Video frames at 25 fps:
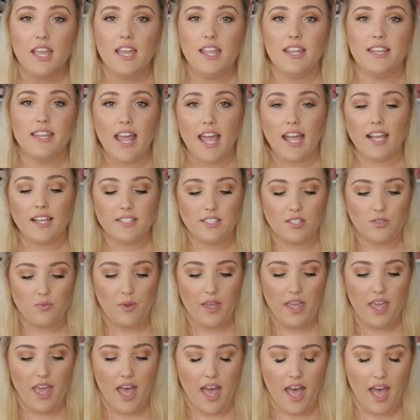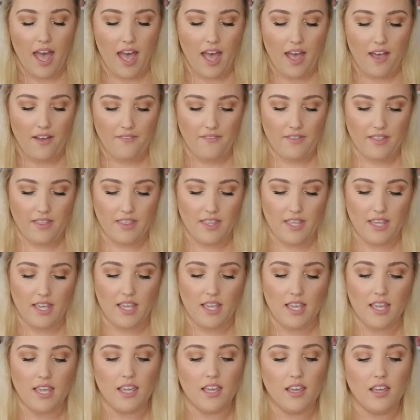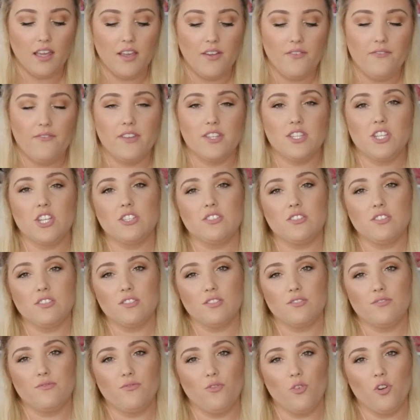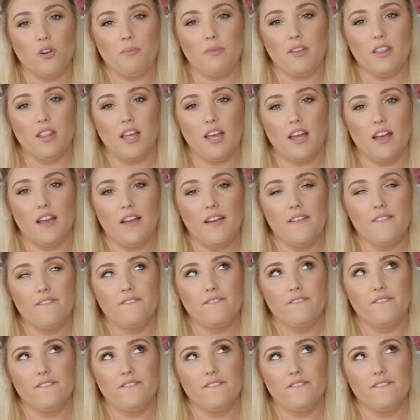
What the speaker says: Next we have the Physicians Formula